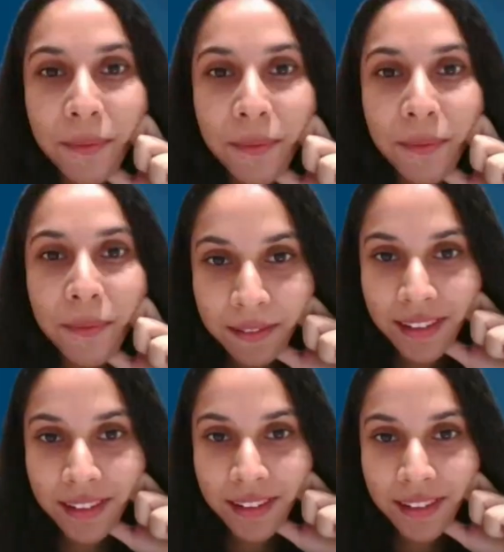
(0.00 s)
try
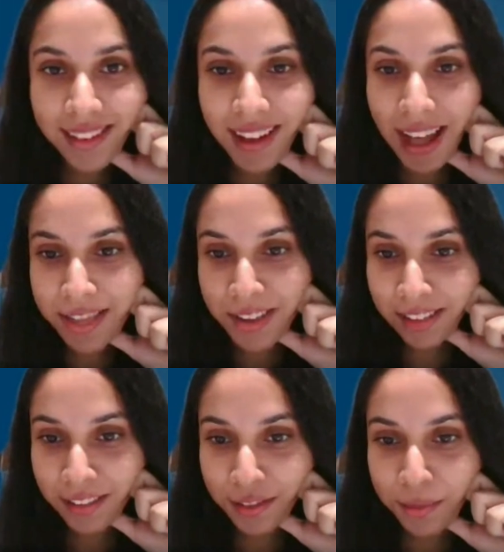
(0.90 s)
with another
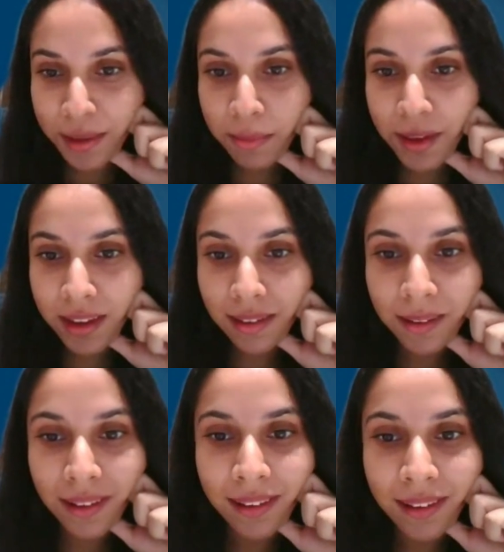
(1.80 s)
adjective maybe
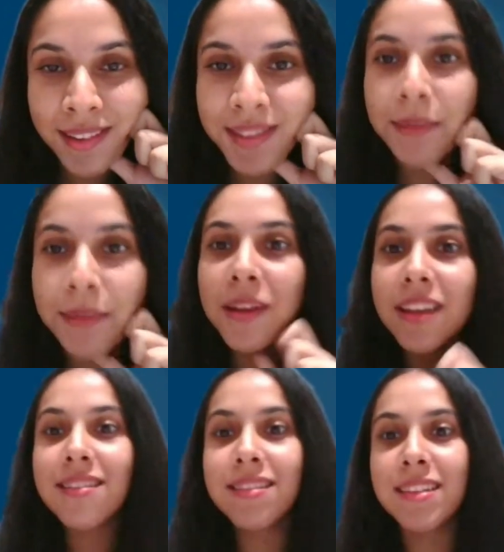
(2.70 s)
so that we
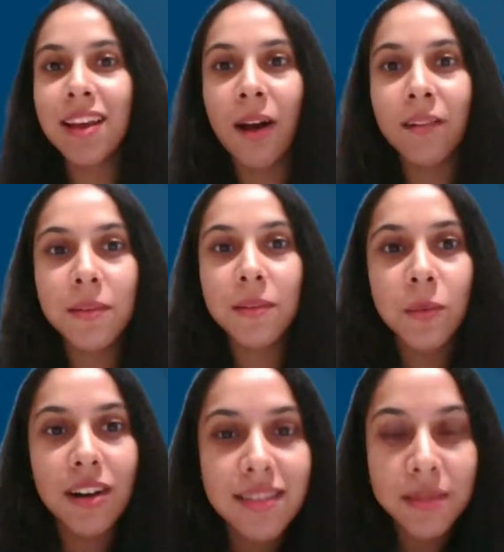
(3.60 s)
can see how it
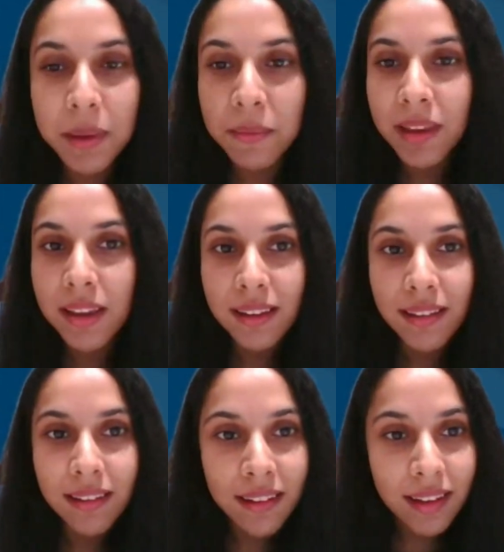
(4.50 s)
works. Maybe
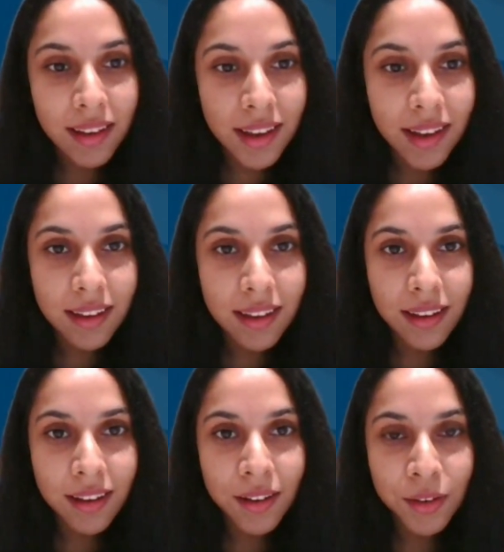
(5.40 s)

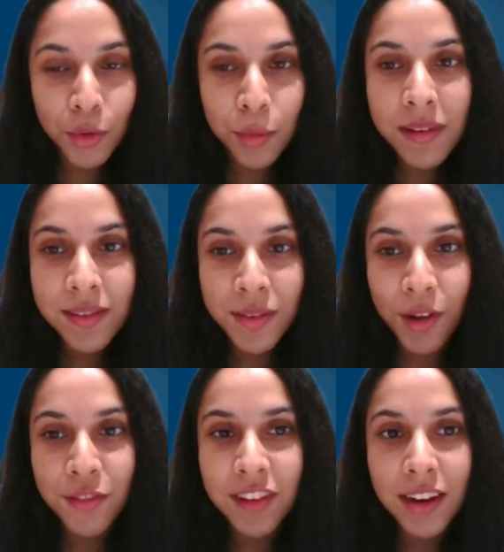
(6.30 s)
Toby's not
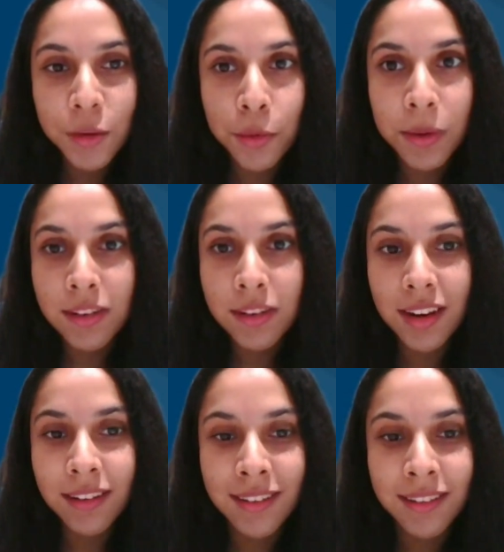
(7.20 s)
feeling too
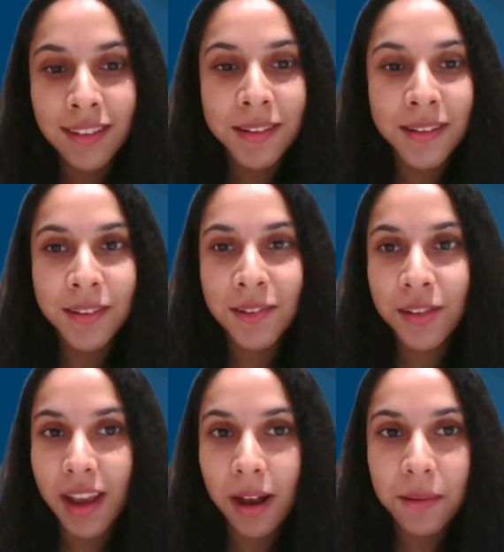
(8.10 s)
intrigued to
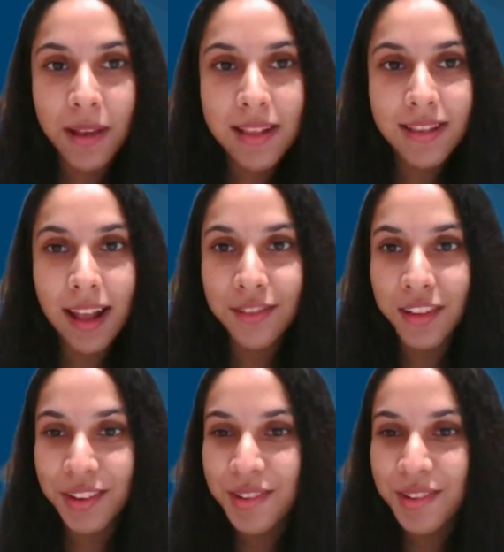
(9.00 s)
recommend science fiction